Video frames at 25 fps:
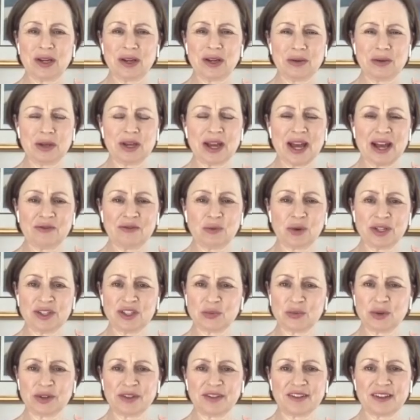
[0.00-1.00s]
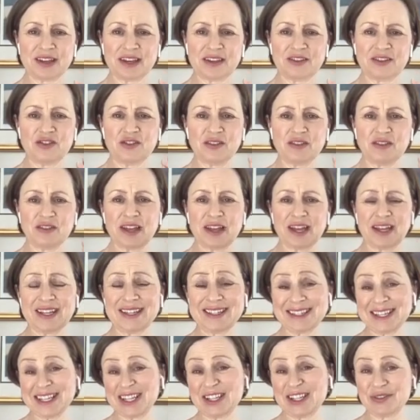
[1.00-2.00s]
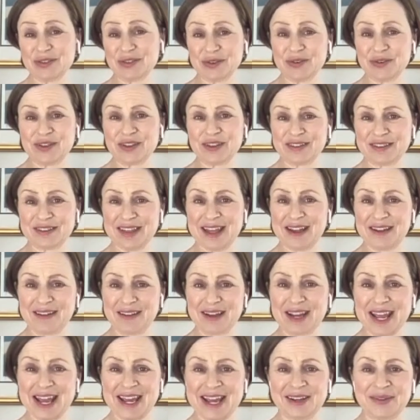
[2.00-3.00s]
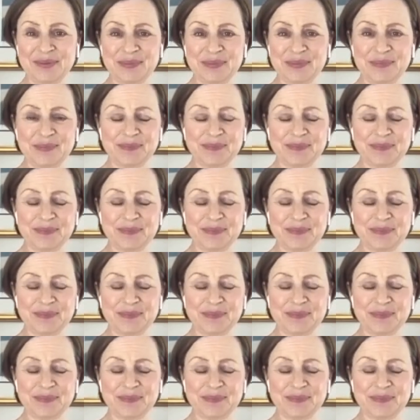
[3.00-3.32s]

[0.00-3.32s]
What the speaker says: you have one-to-one sessions, I can take you through this again.